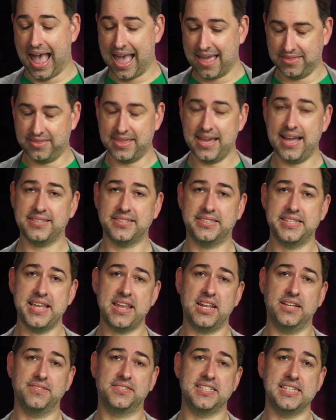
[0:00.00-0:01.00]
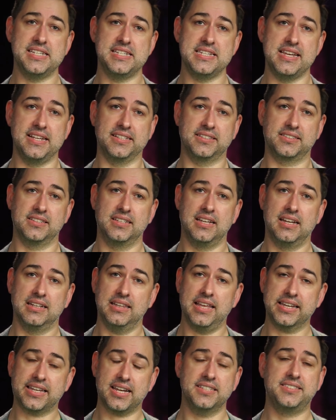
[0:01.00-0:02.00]
And that's the NFC East.
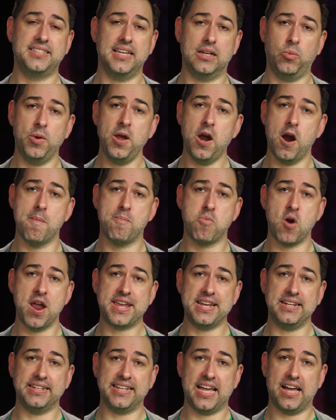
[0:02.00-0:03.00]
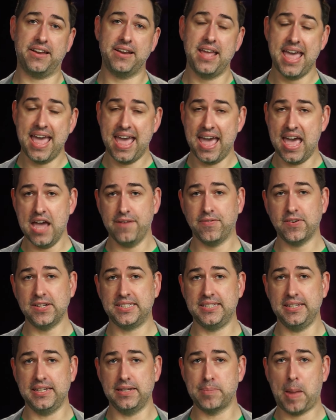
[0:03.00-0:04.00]
Like I said, we are breaking down every
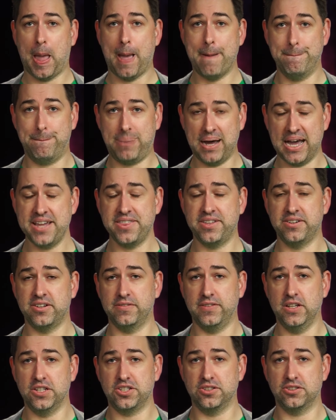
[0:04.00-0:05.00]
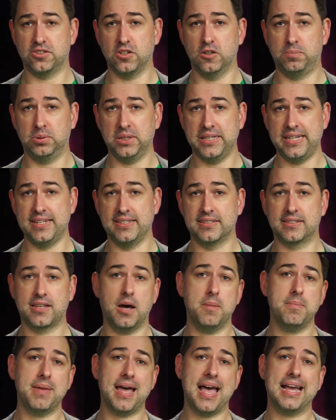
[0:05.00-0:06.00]
team by their division, so please
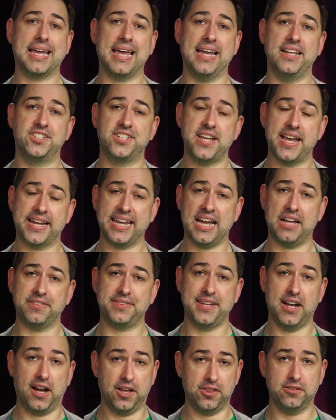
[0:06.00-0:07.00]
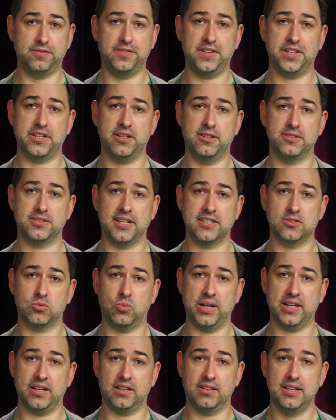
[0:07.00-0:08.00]
come back and check out the other videos as
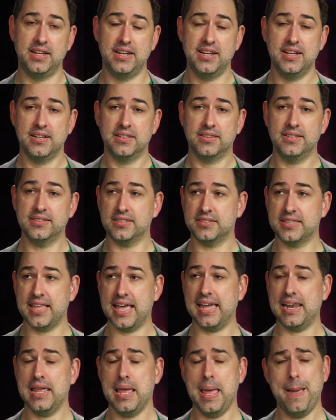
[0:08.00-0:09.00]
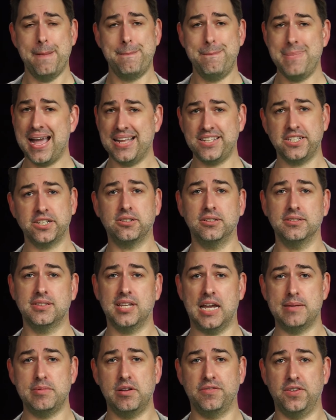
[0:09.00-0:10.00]
well. This is that magical
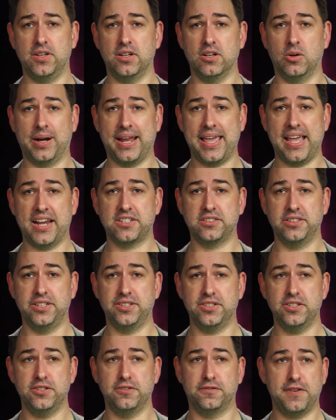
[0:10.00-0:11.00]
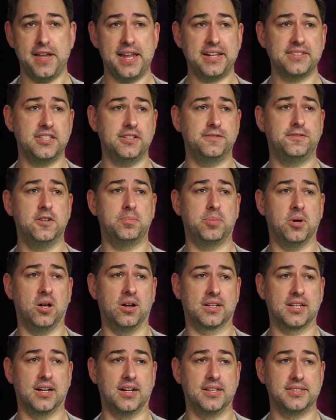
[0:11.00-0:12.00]
time of year when I actually do fantasy
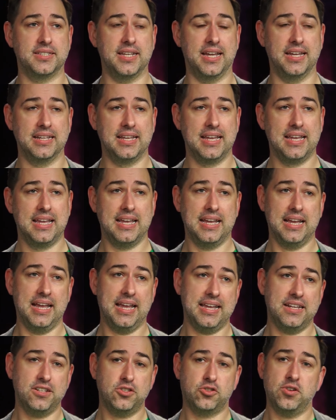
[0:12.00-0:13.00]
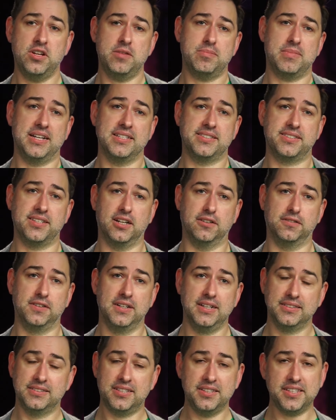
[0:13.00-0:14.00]
football content and treat myself
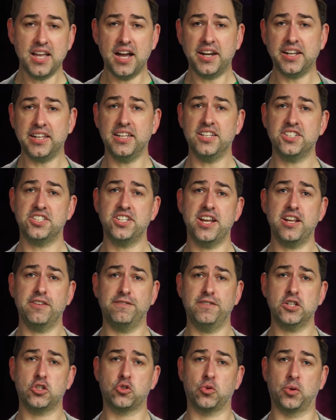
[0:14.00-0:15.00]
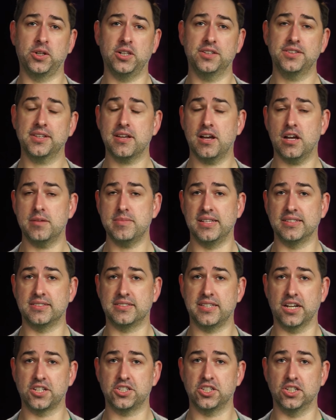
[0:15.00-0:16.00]
to the uninitiated vitriol of the comments
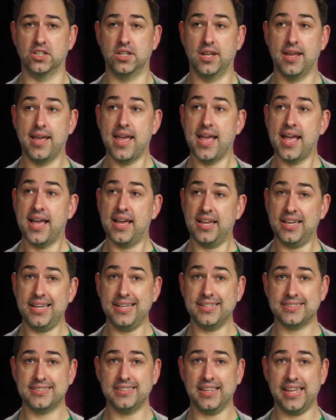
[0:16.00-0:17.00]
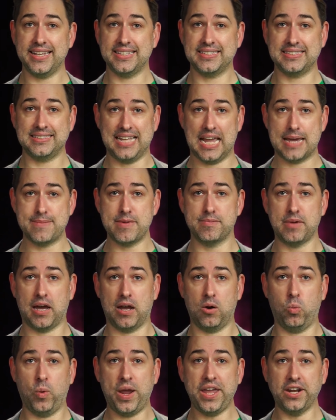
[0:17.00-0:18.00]
section. It's like slamming
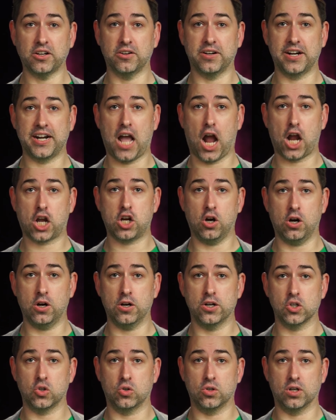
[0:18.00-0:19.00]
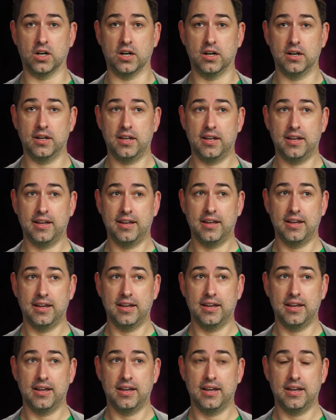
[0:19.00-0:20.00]
my wiener in a car door.
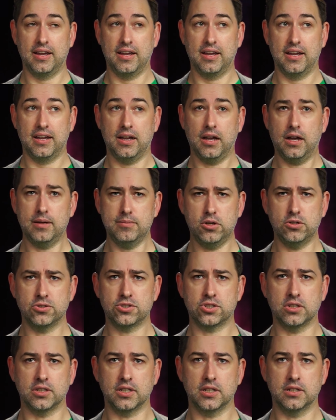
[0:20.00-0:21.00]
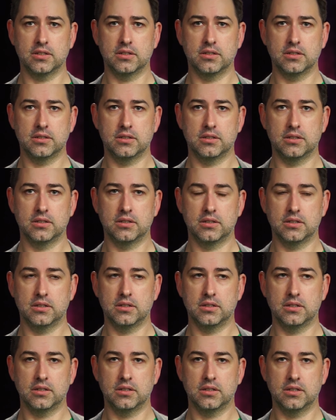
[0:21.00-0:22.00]
Emotionally.
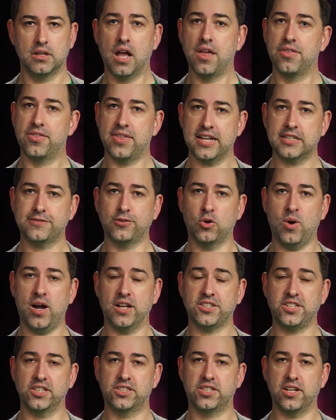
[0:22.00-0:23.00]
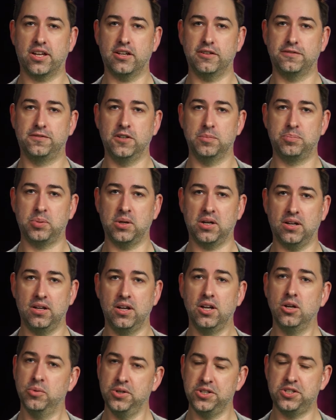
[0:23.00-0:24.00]
Thanks for watching Shut Up Football.
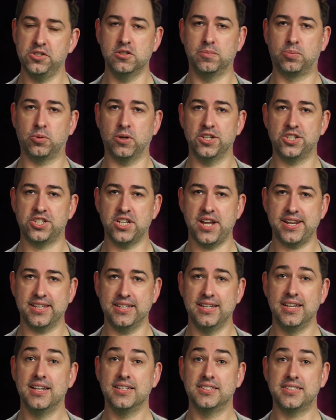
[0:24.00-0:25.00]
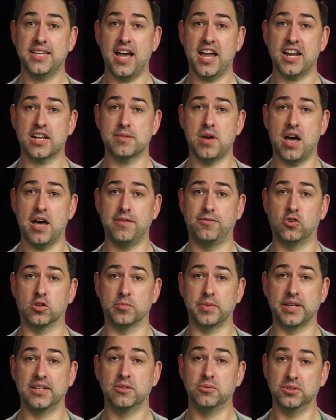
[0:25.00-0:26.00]
We do appreciate it. Say hi to your mom for
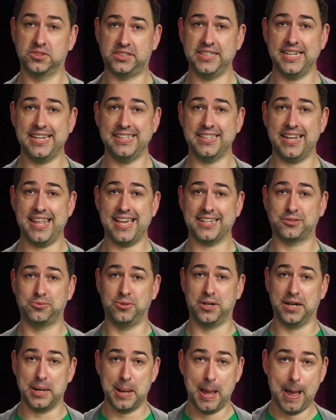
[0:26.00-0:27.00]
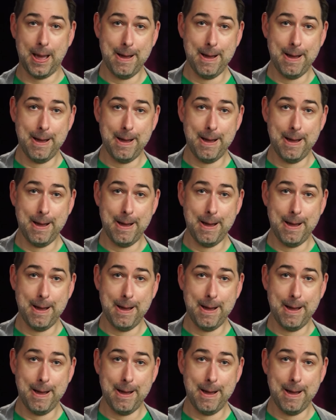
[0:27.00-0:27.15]
me. We'll see you in the next one.